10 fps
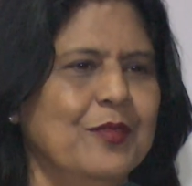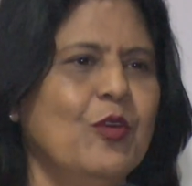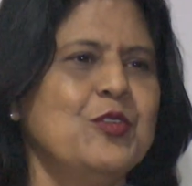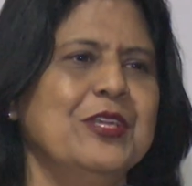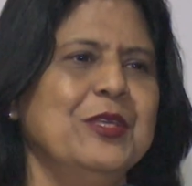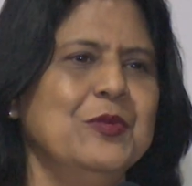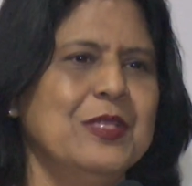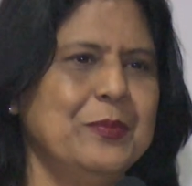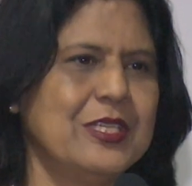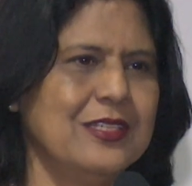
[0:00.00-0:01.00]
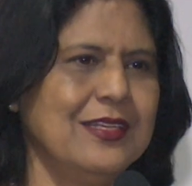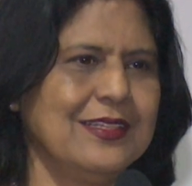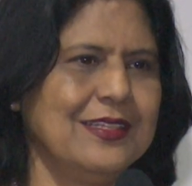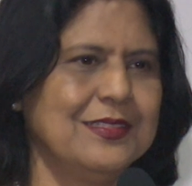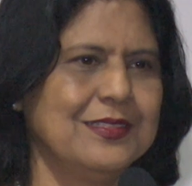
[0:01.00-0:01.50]
What should I do with a patient
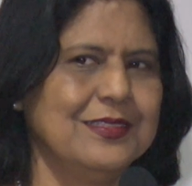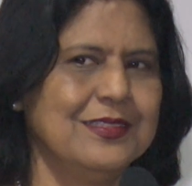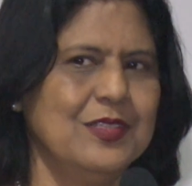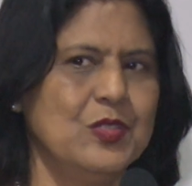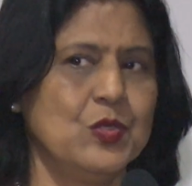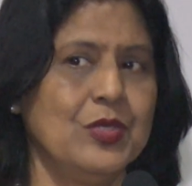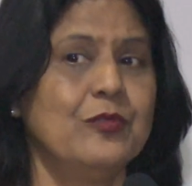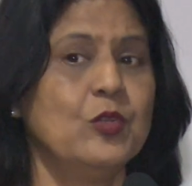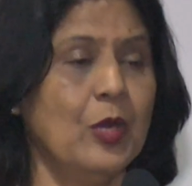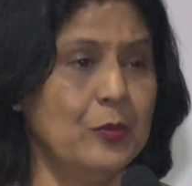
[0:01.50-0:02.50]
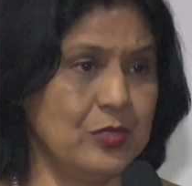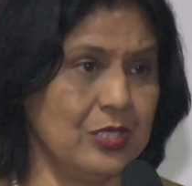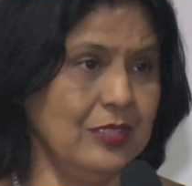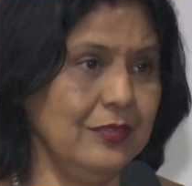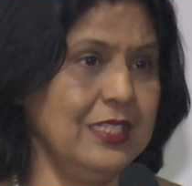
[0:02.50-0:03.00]
like that? So you have to
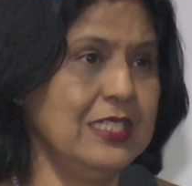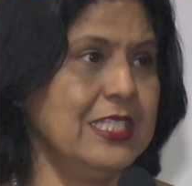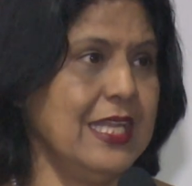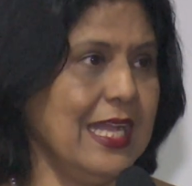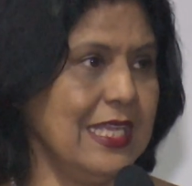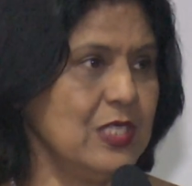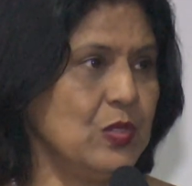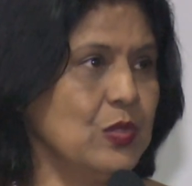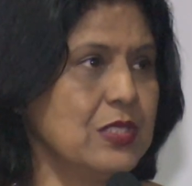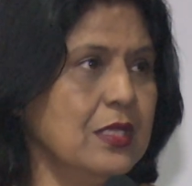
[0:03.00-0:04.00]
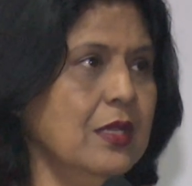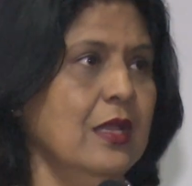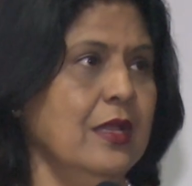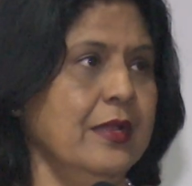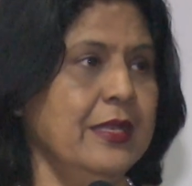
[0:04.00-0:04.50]
observe that she has those
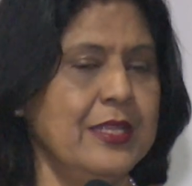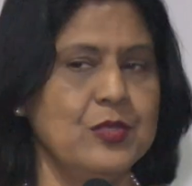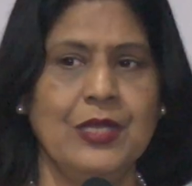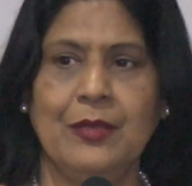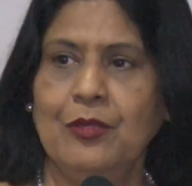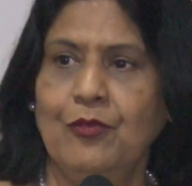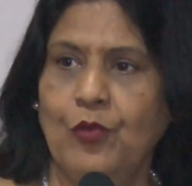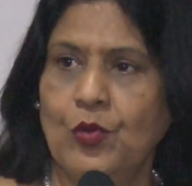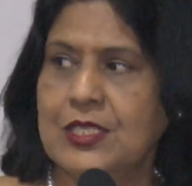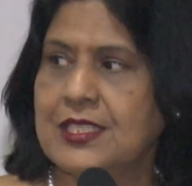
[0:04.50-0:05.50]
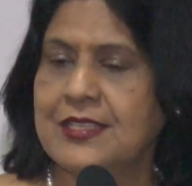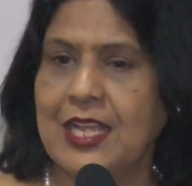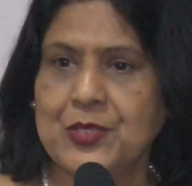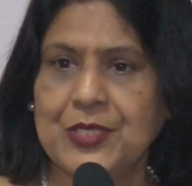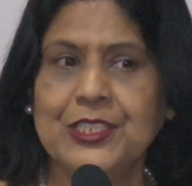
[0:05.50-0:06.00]
nasolabial folds
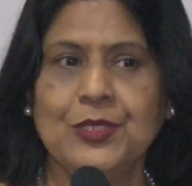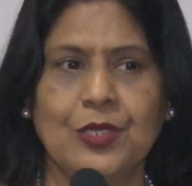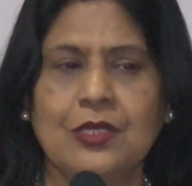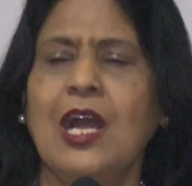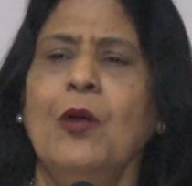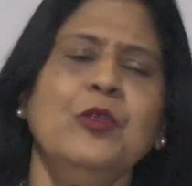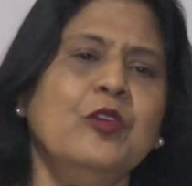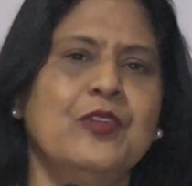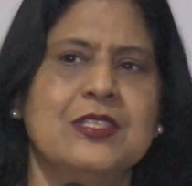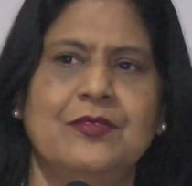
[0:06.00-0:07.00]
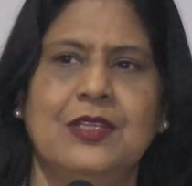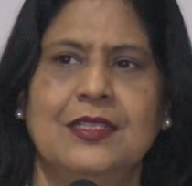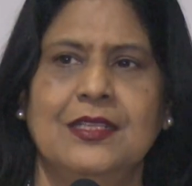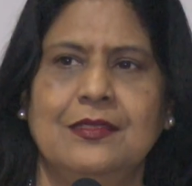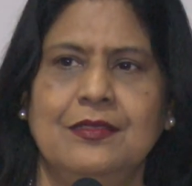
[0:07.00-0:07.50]
exaggerated or not. How many of us have
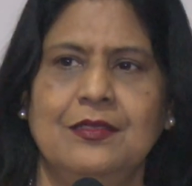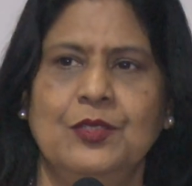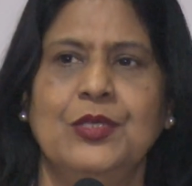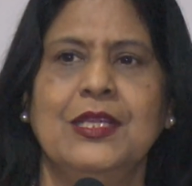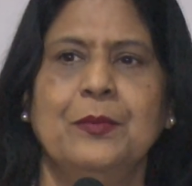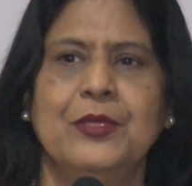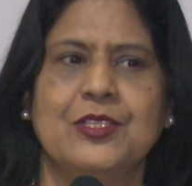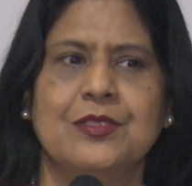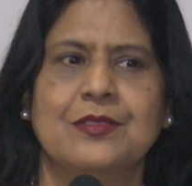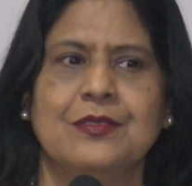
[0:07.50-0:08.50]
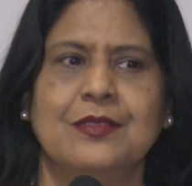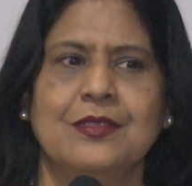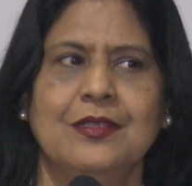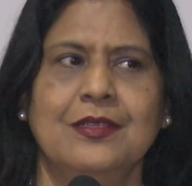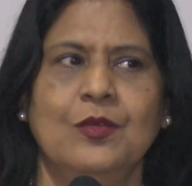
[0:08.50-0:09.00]
done that during our patients?
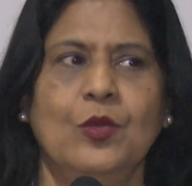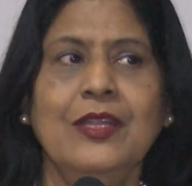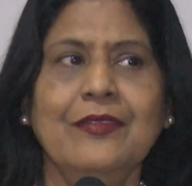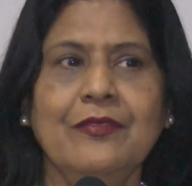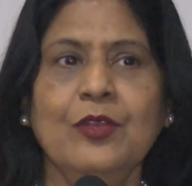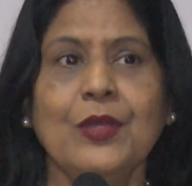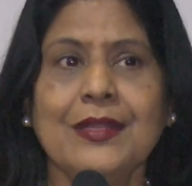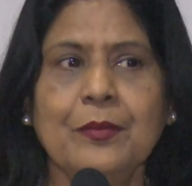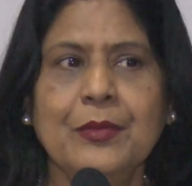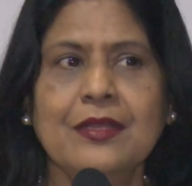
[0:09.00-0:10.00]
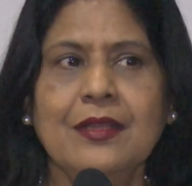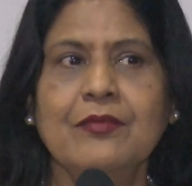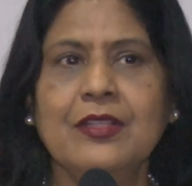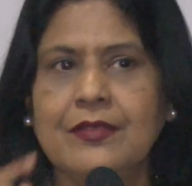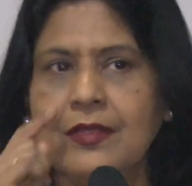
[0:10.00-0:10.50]
Only when we look in the mirror
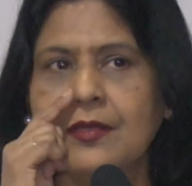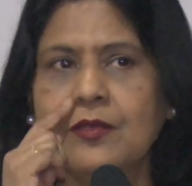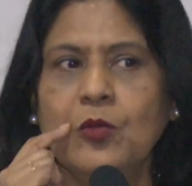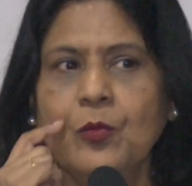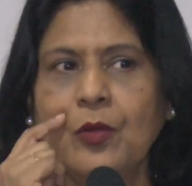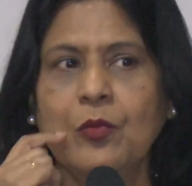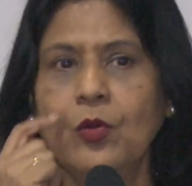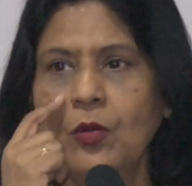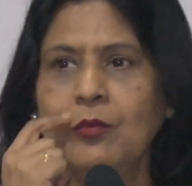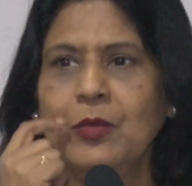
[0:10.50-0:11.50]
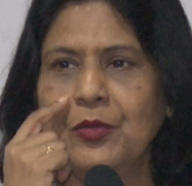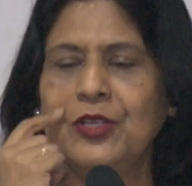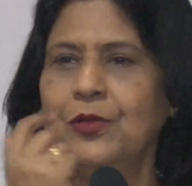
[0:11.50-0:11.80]
and we see this is more problem, oh, I'm